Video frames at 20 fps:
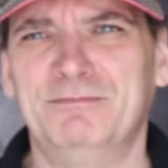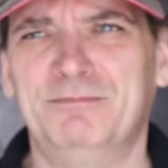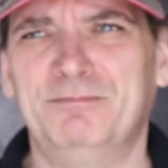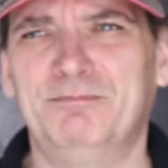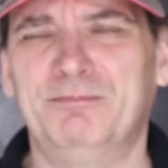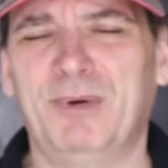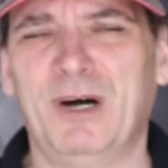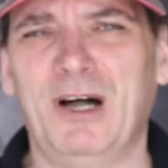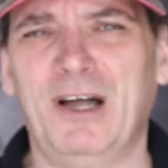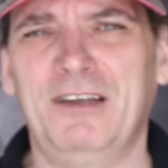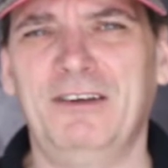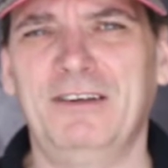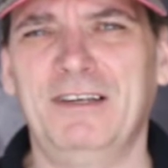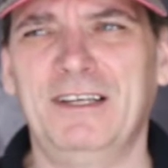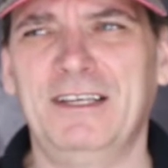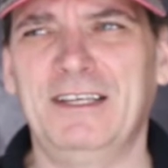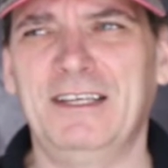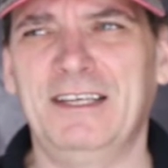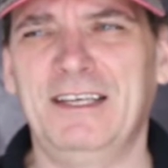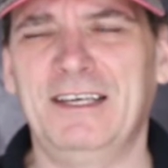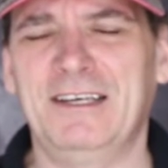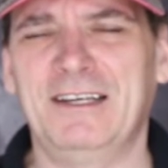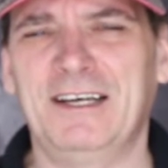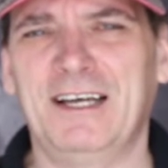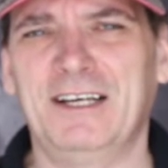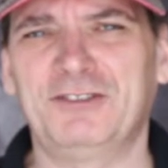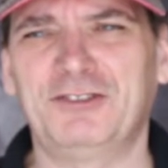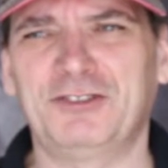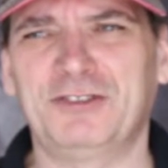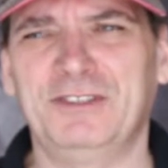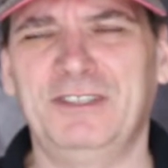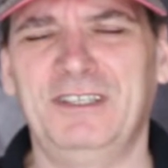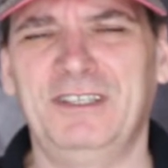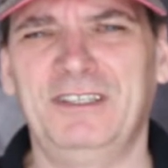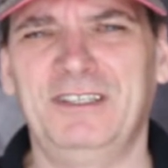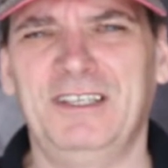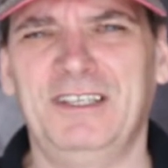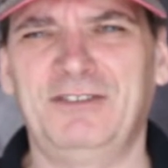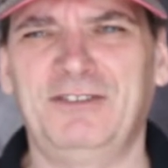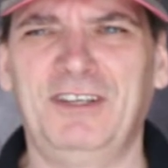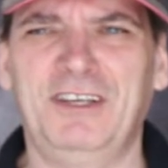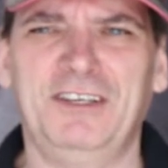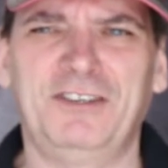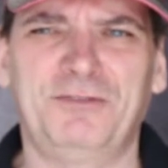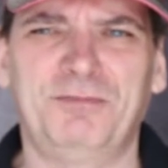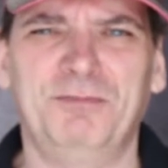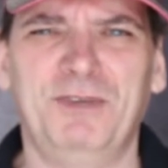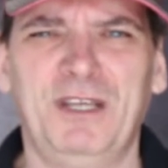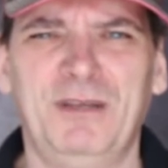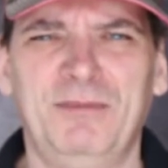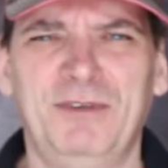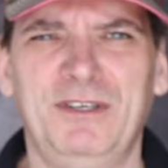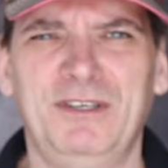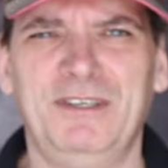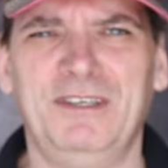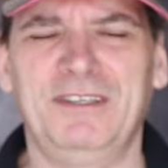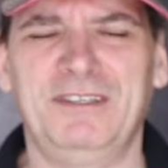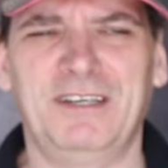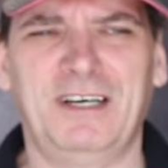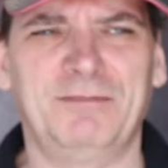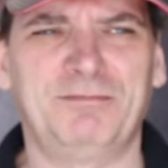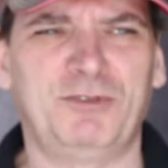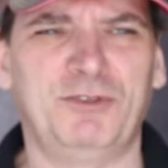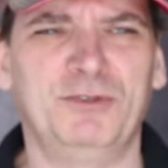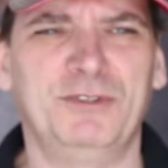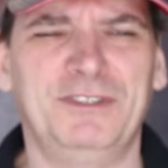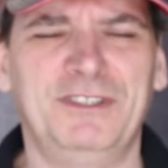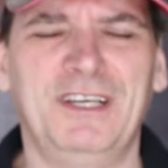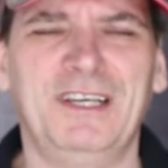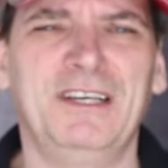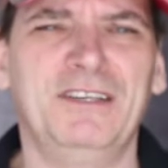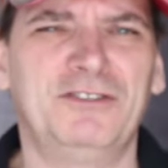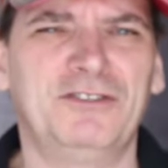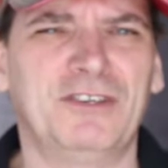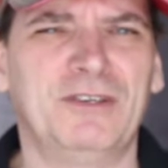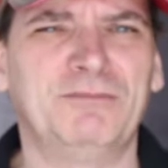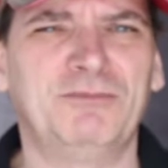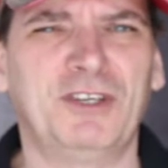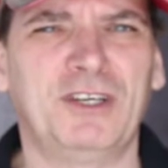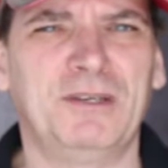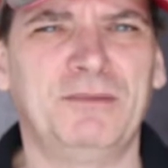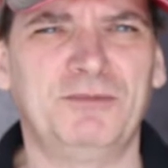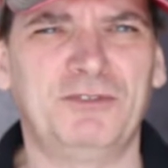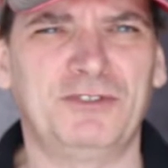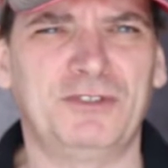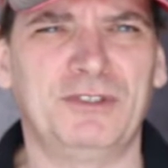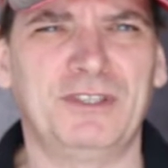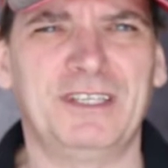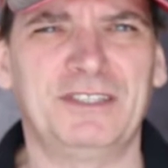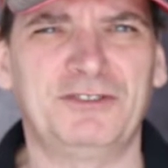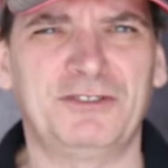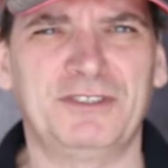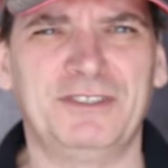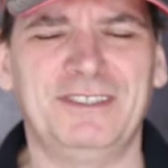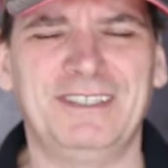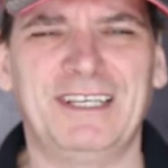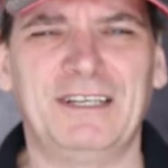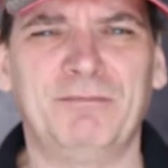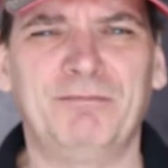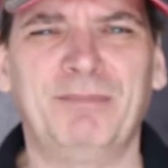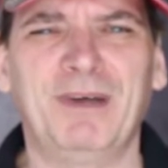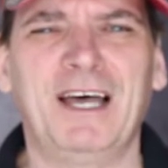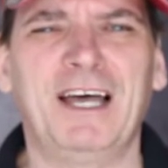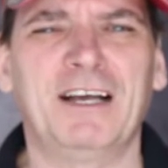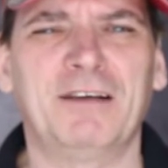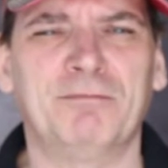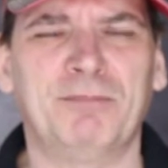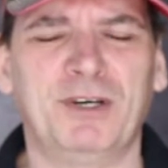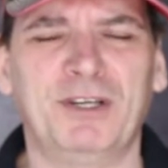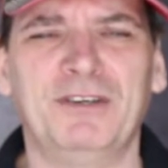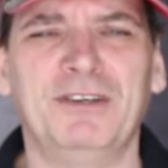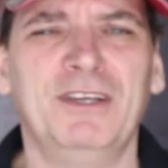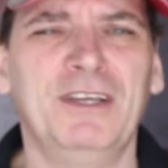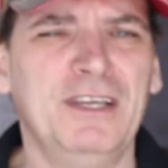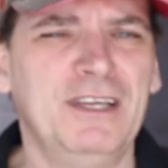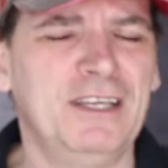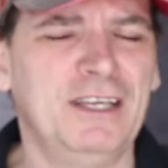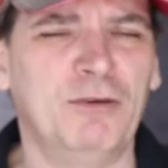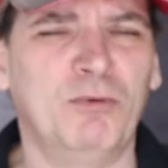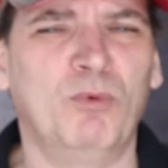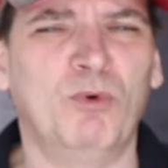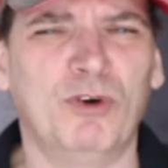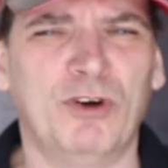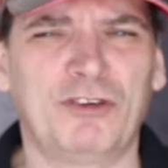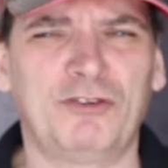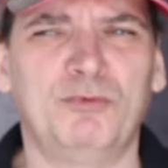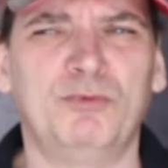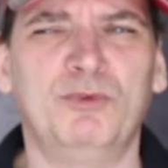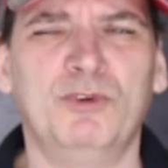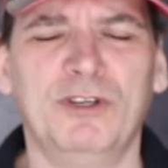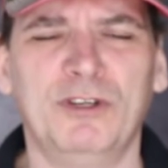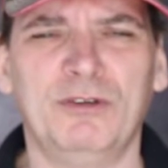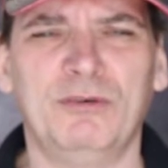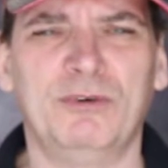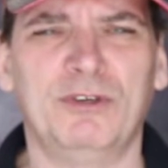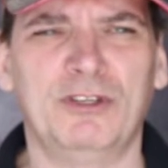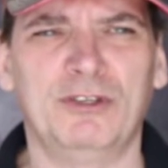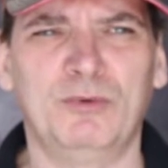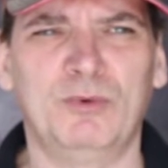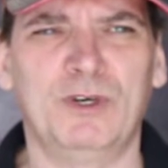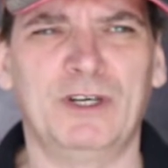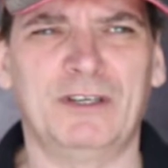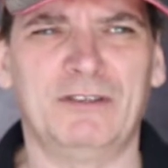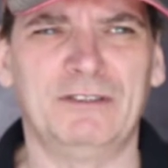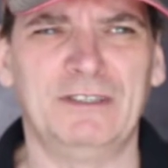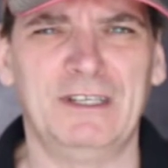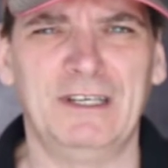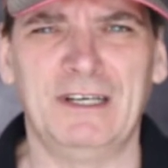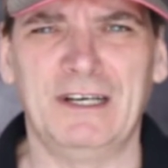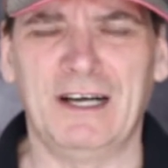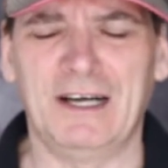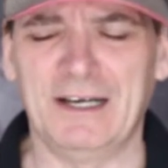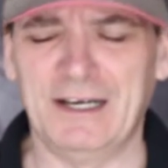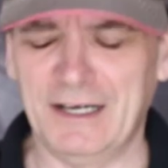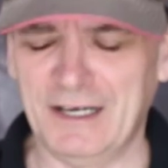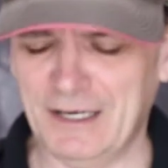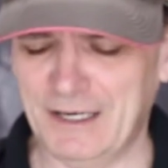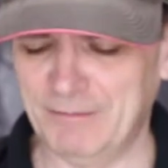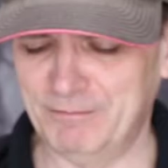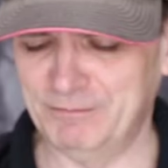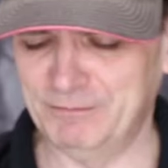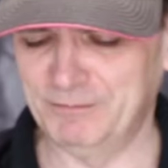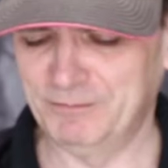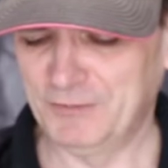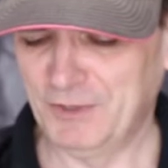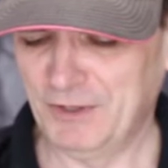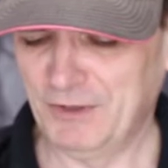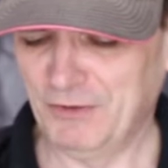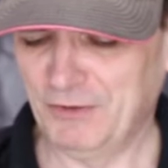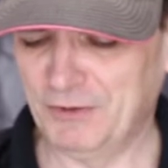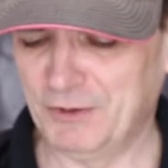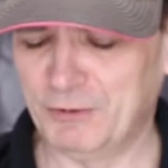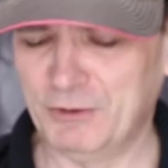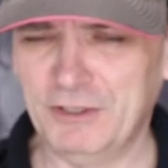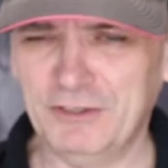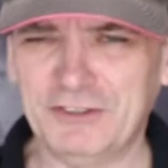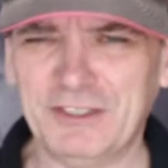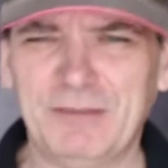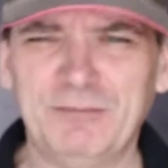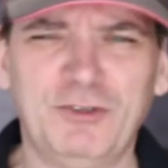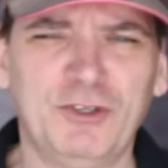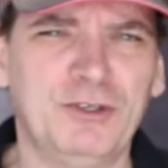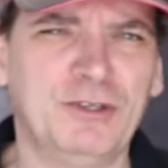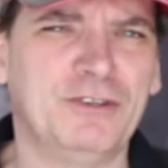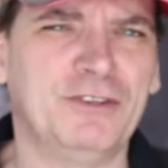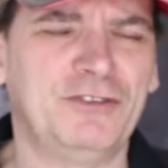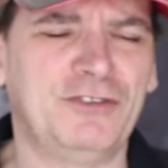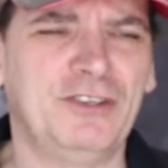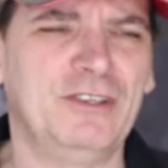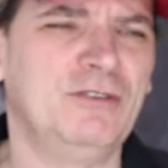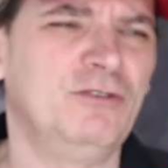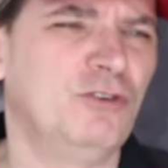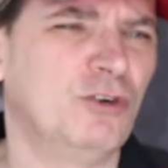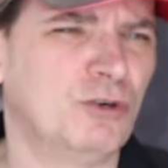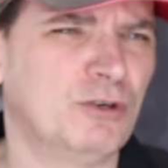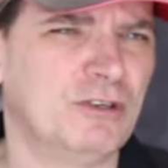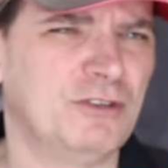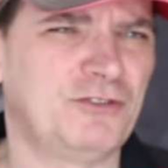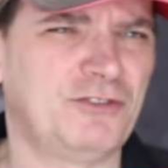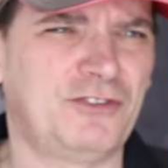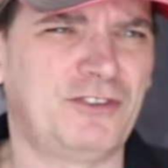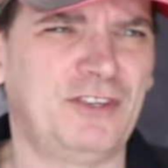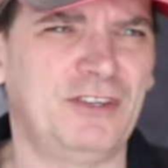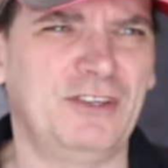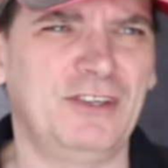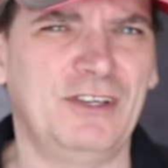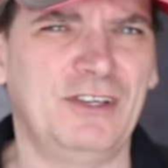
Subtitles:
but it takes maybe up to a day sometimes to actually get it back, but it works really well. The reason I'm doing this indoors